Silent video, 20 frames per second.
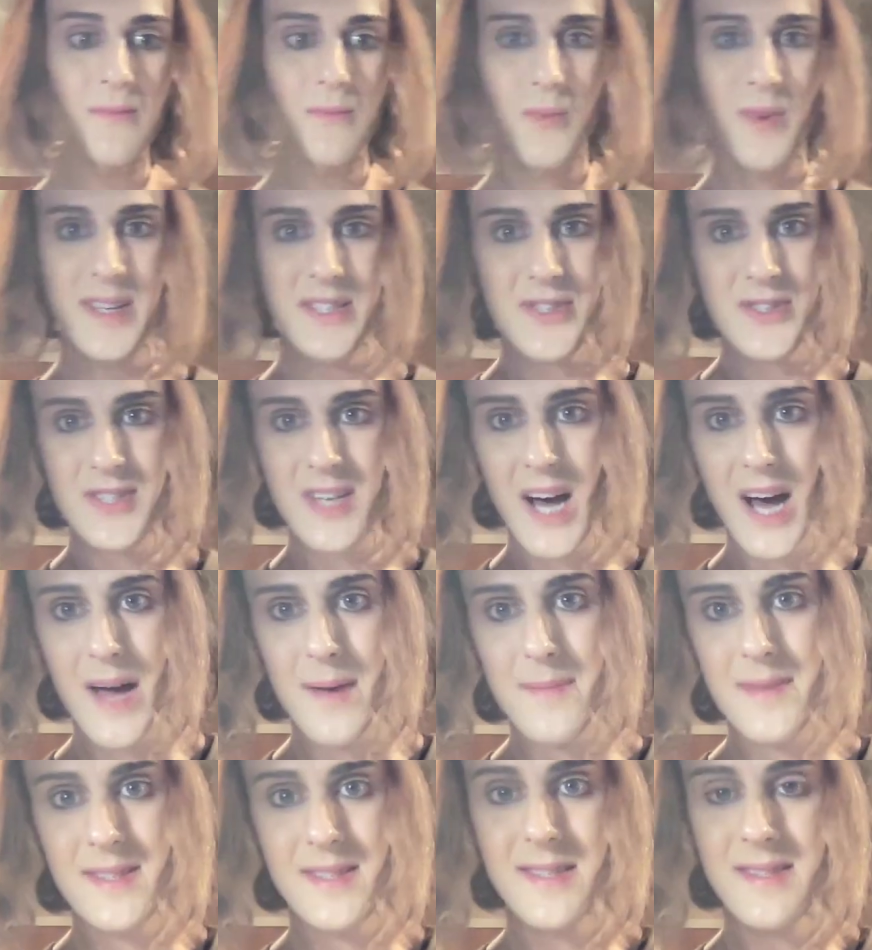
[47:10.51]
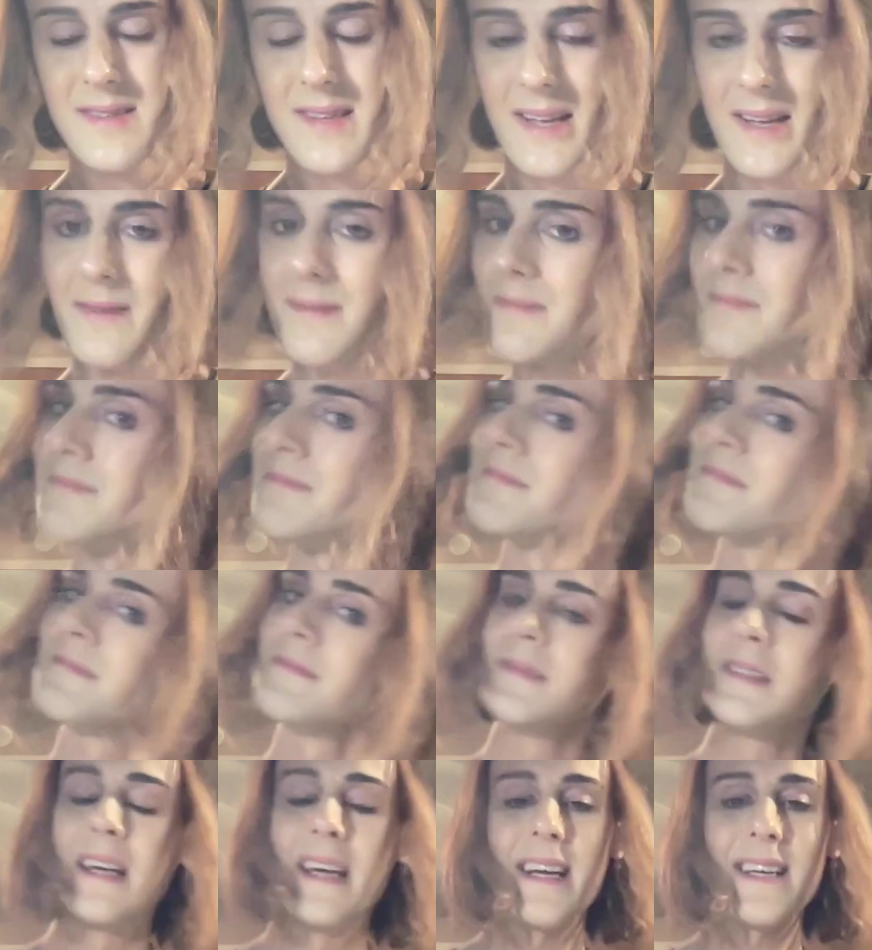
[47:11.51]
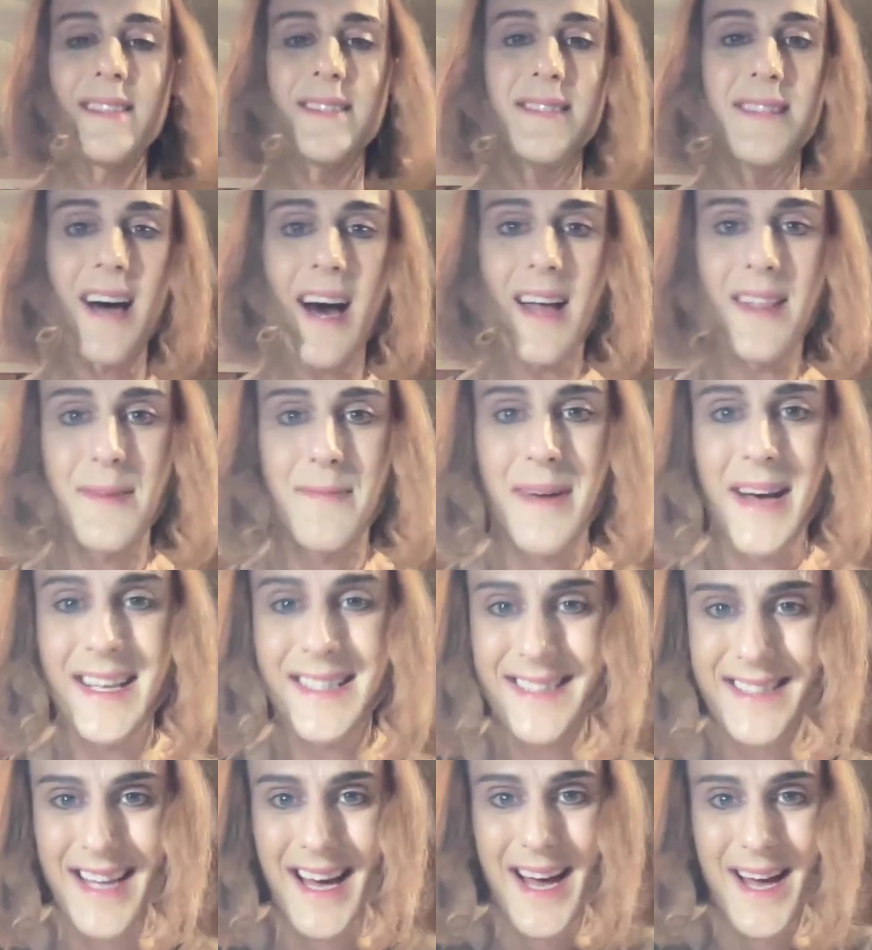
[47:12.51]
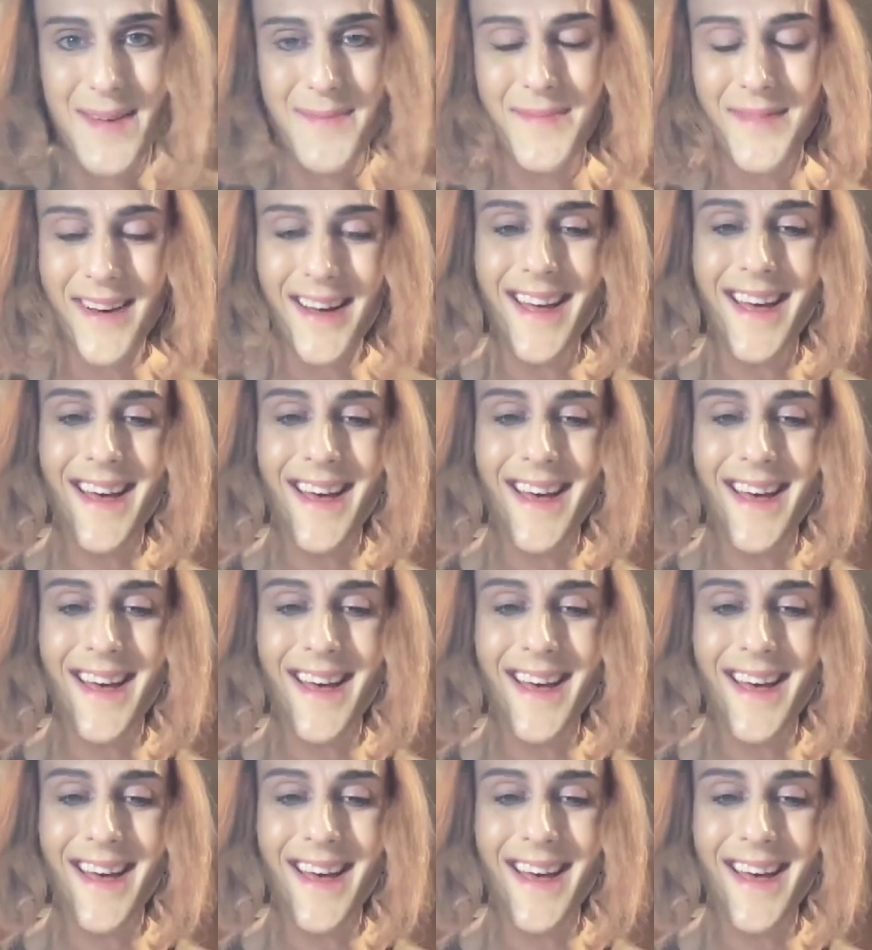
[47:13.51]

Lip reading: winter time is not the best time.